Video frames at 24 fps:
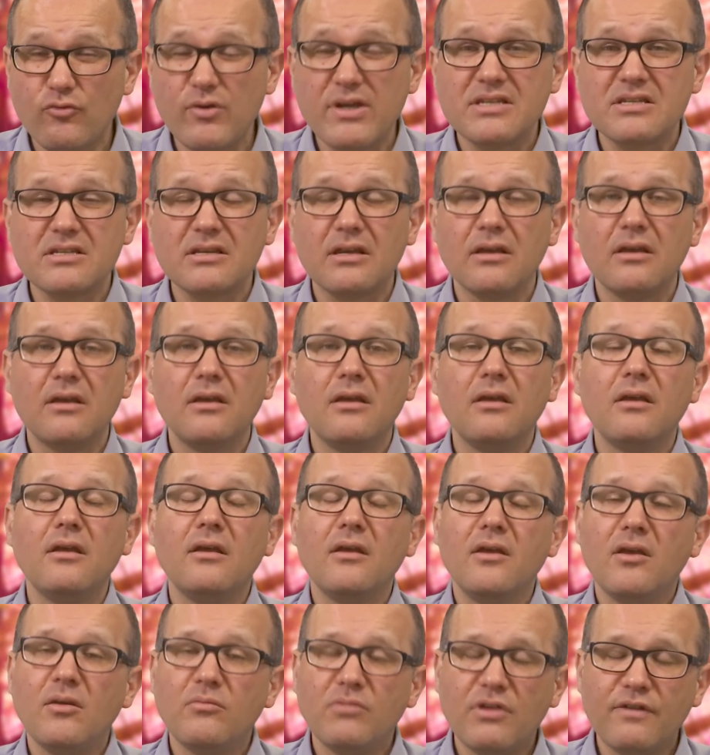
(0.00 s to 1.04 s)
risk
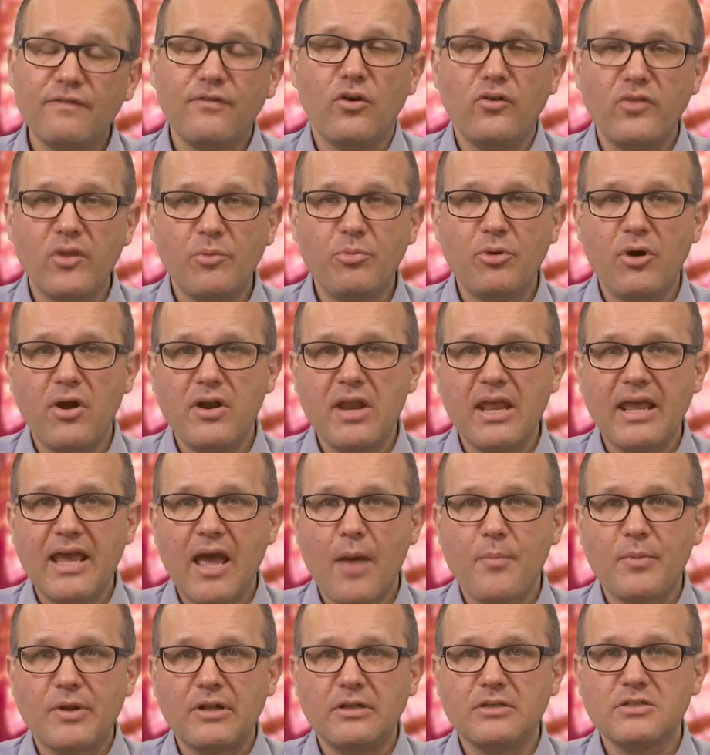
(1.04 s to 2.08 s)
before they put any
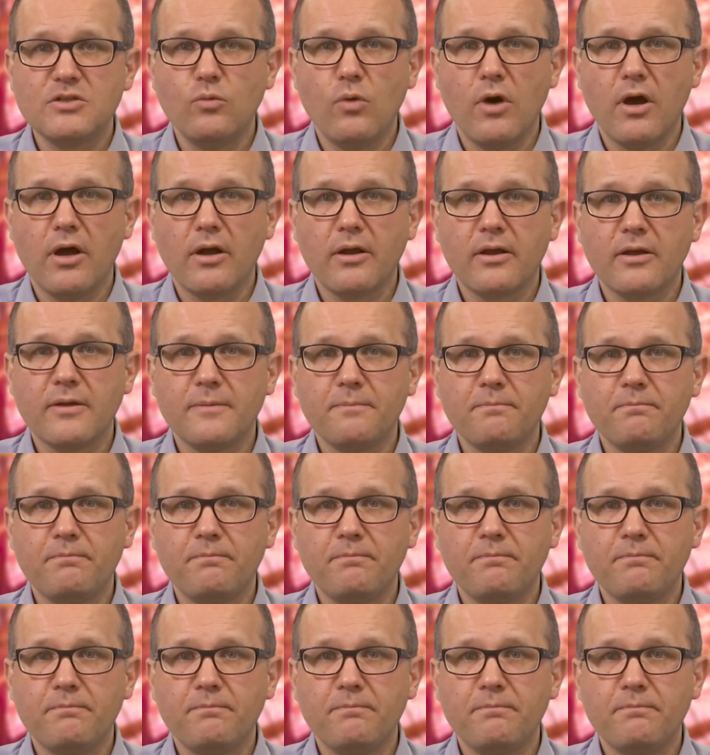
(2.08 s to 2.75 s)
capital to work.